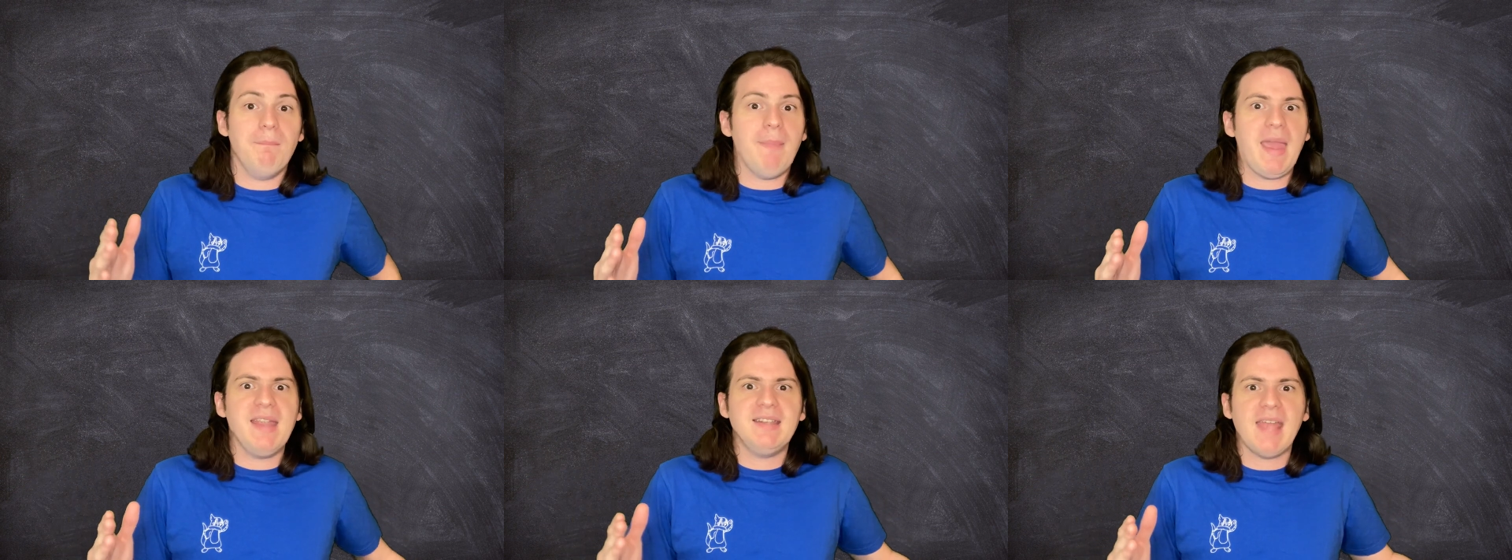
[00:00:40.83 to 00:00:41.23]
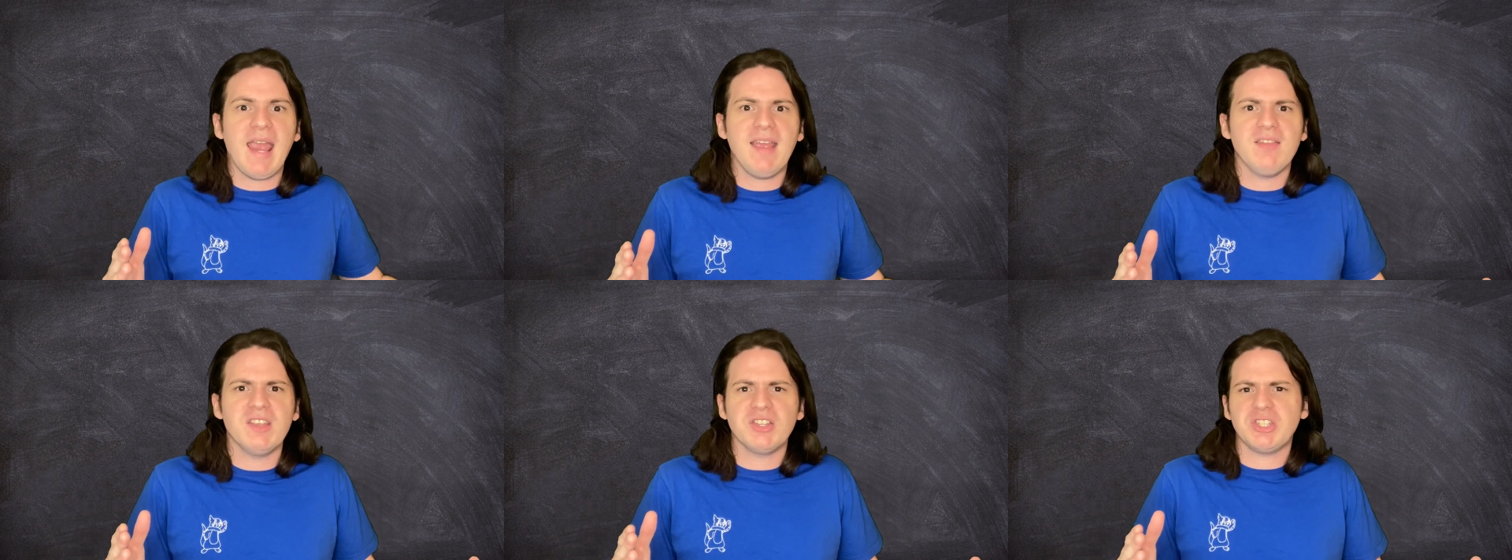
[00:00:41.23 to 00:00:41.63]

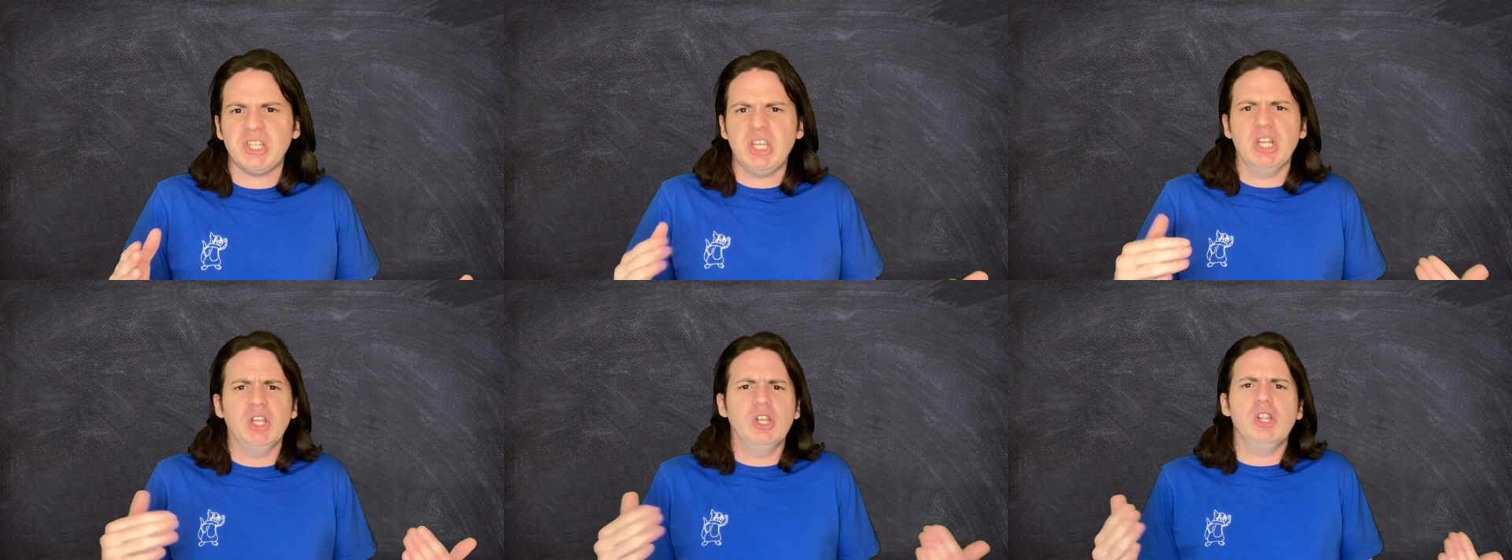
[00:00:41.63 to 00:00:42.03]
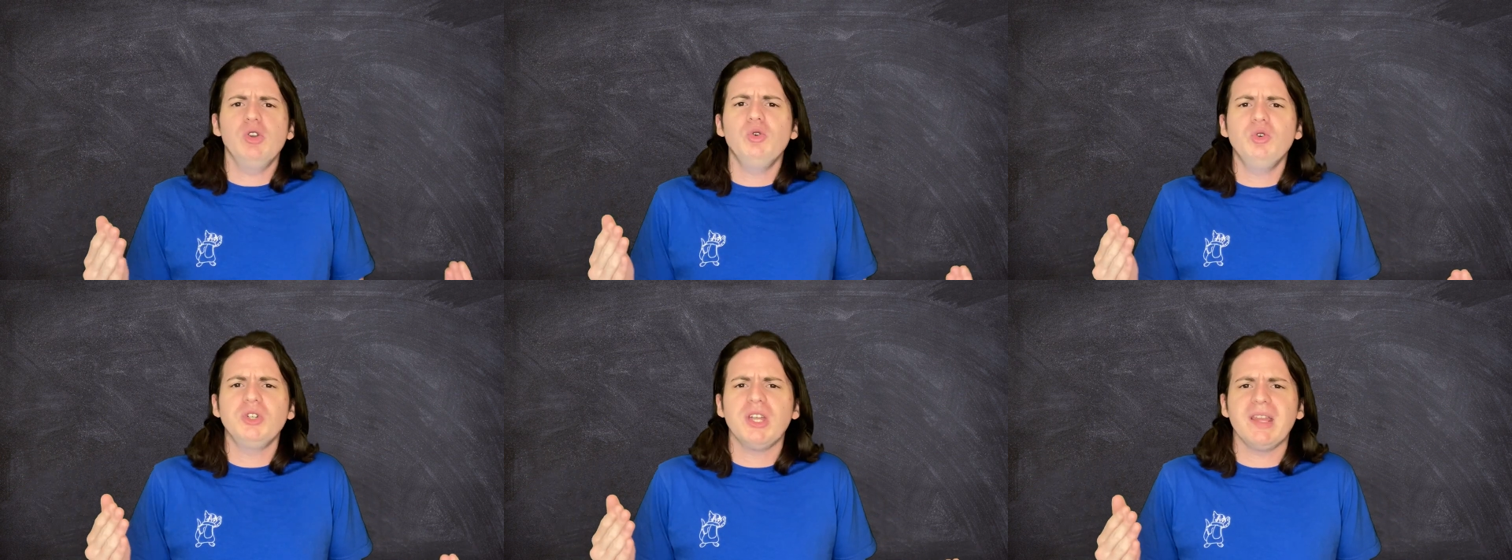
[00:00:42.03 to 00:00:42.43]
maintain this
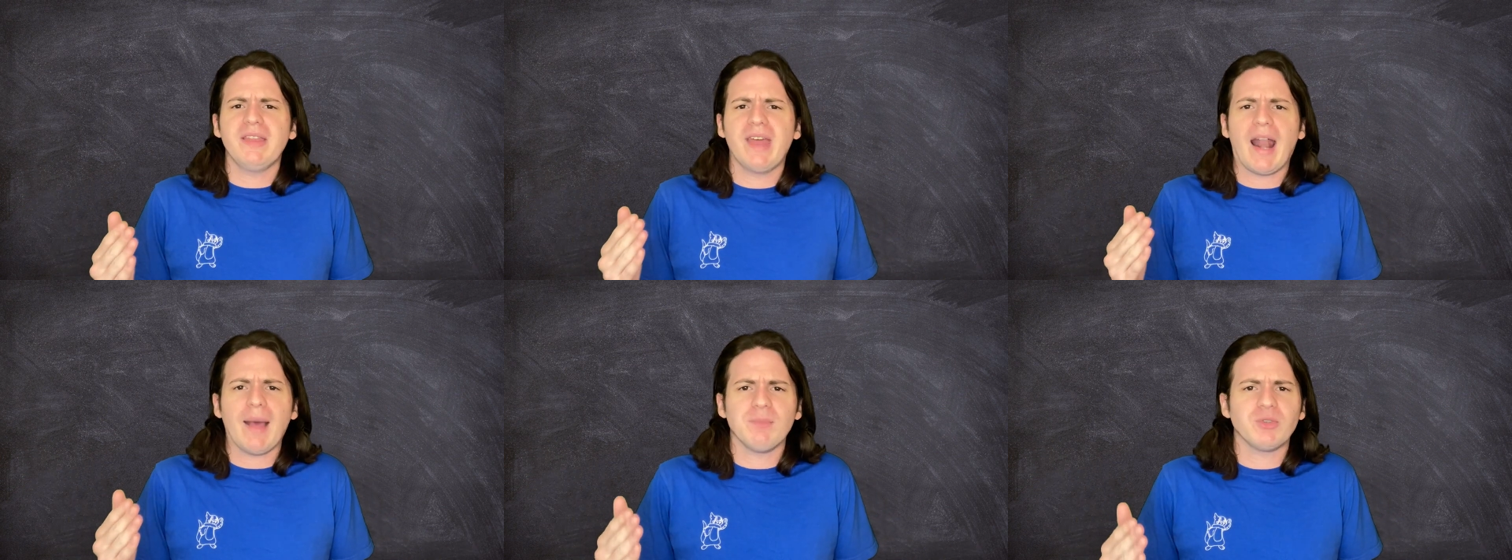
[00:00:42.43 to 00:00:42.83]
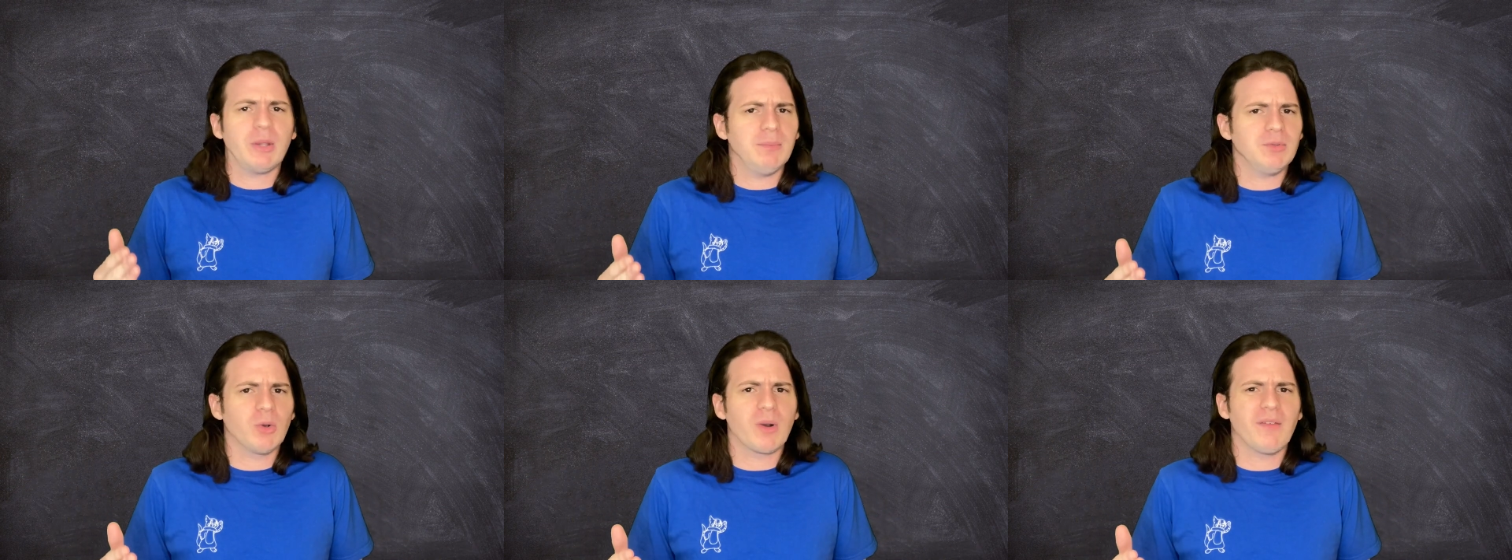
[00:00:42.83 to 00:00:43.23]
illusion that I'm
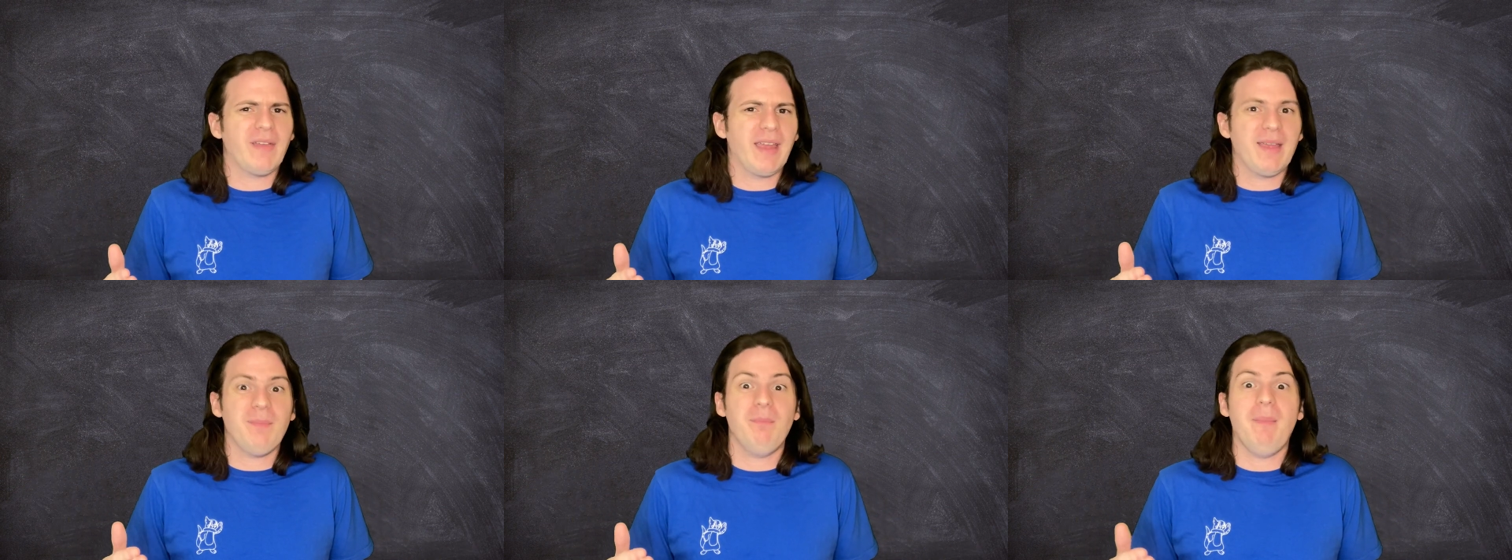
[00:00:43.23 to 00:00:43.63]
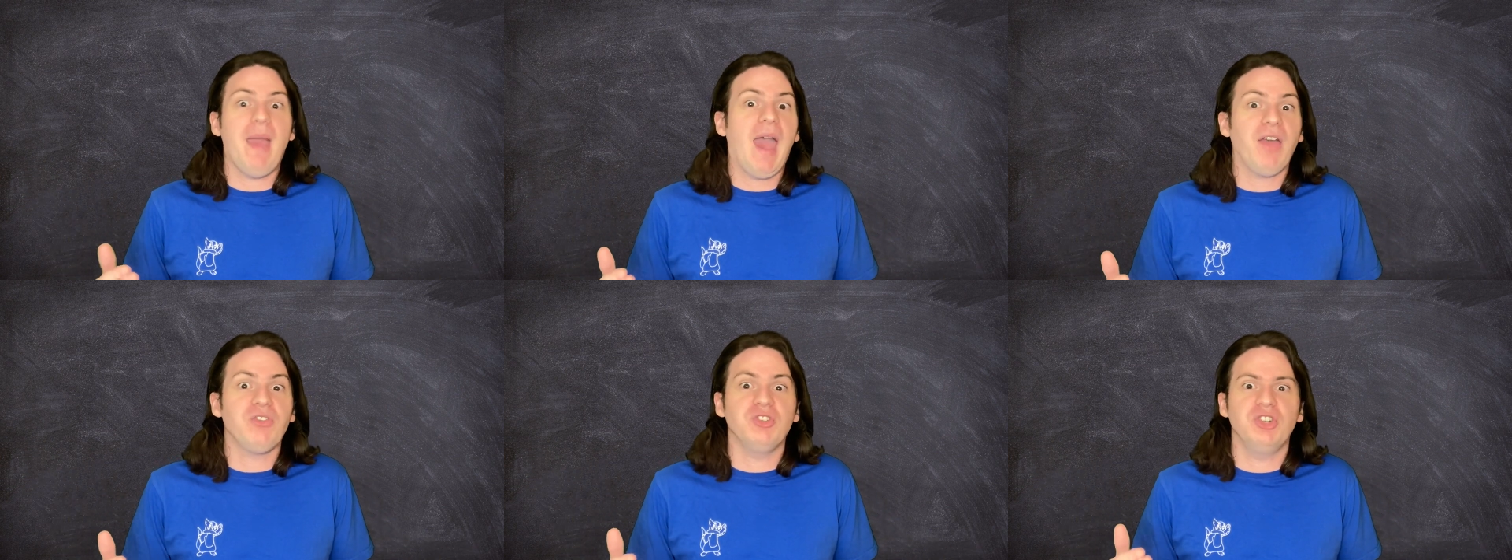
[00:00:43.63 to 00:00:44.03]
some sort of like
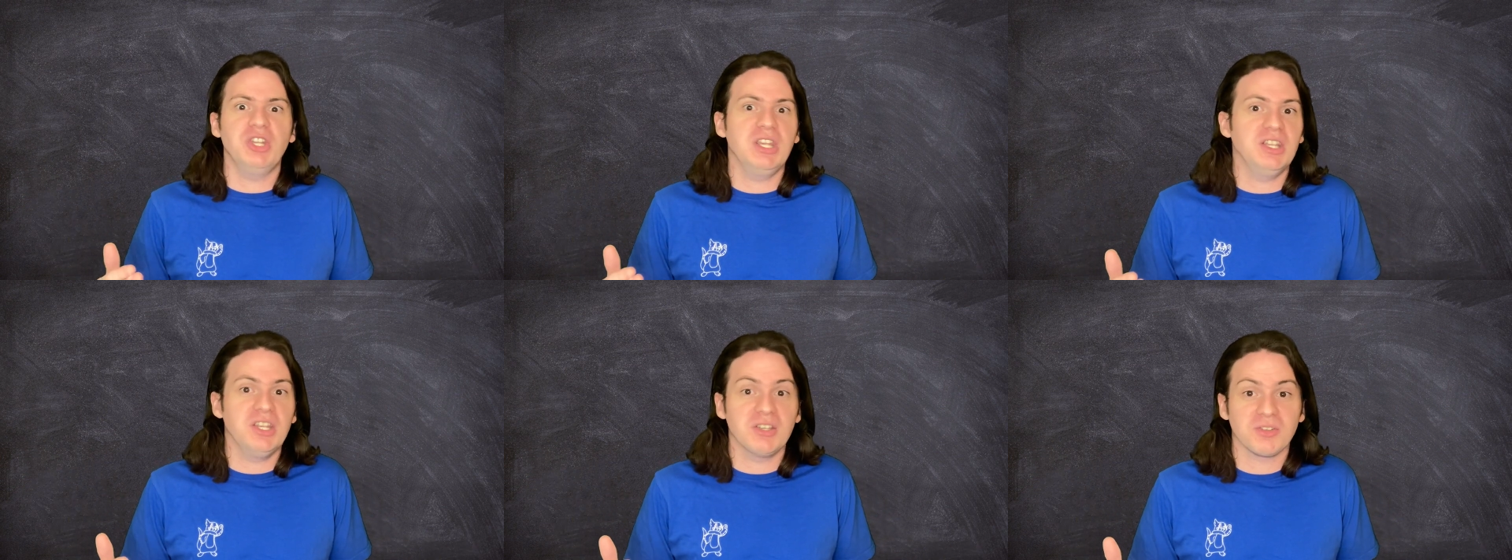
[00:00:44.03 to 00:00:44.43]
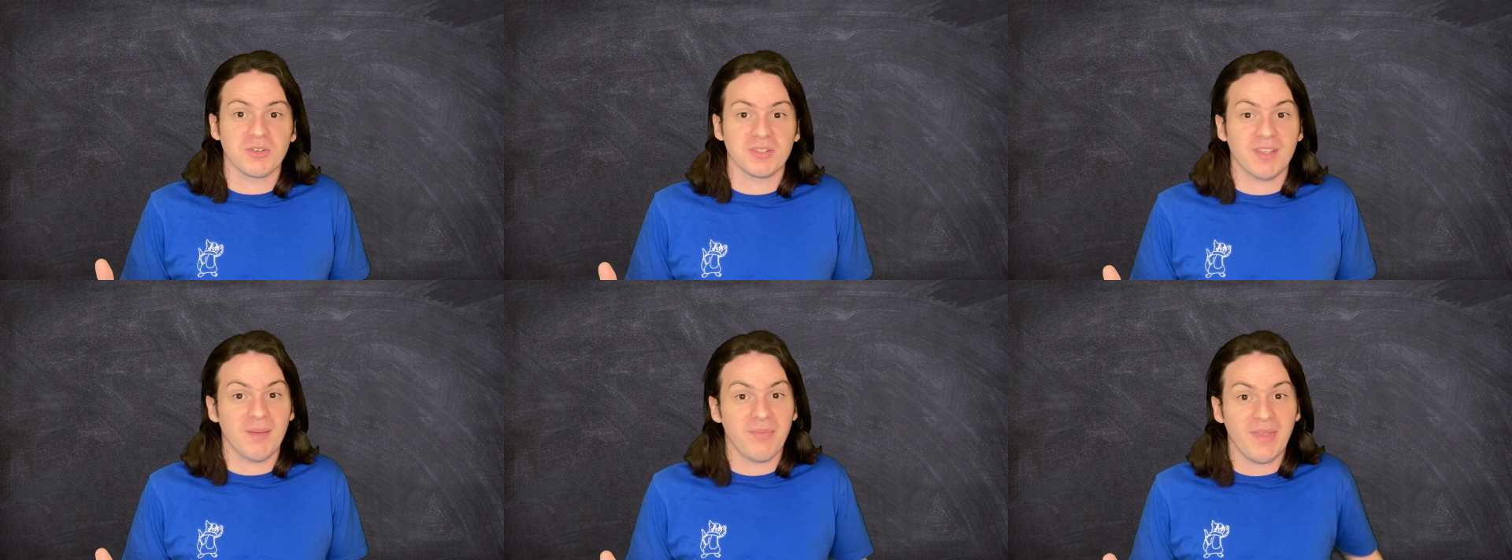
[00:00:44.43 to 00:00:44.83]
math genius or
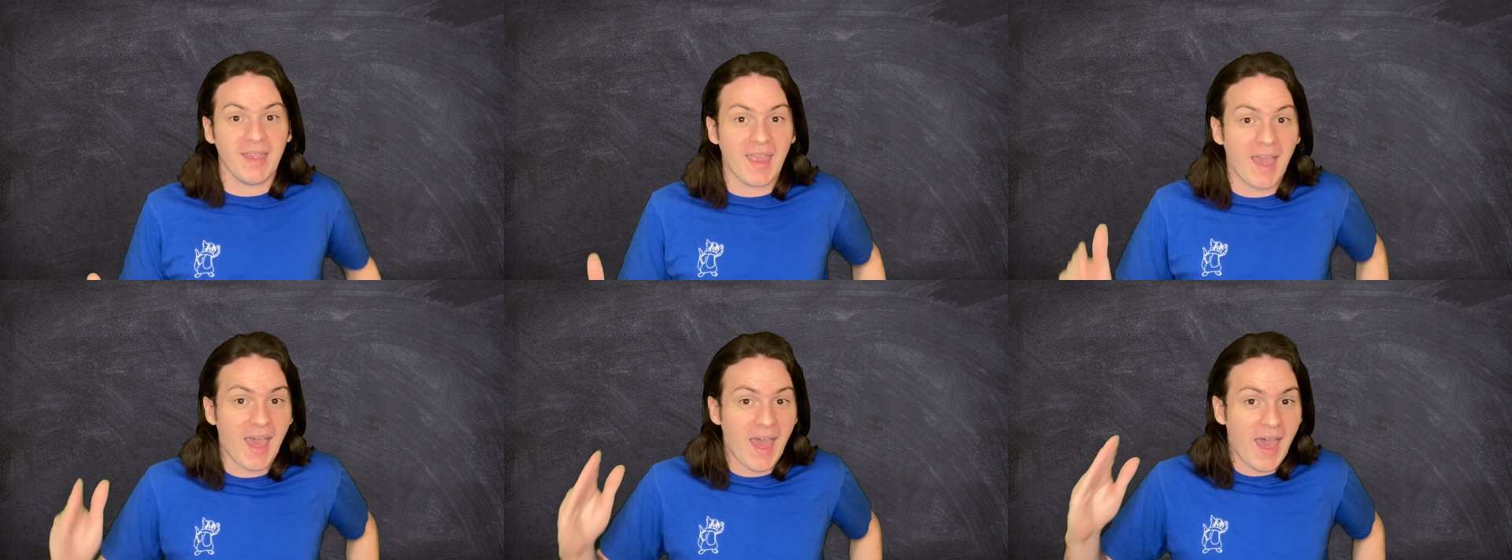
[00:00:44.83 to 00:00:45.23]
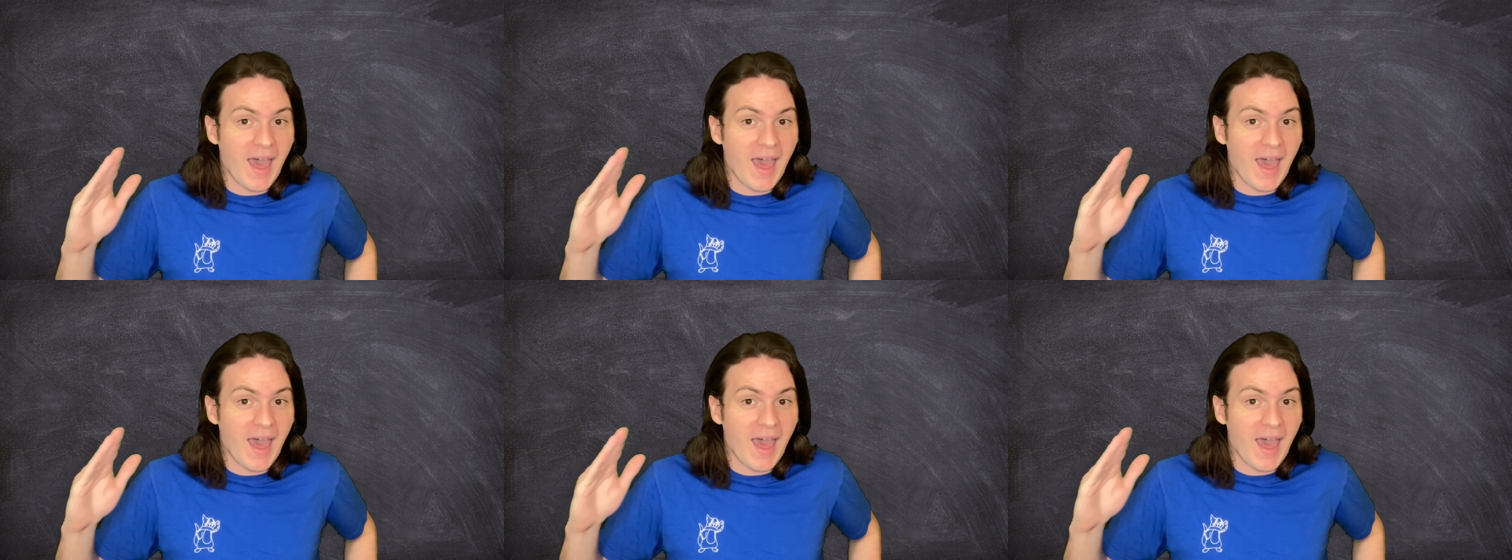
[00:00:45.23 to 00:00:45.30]
something,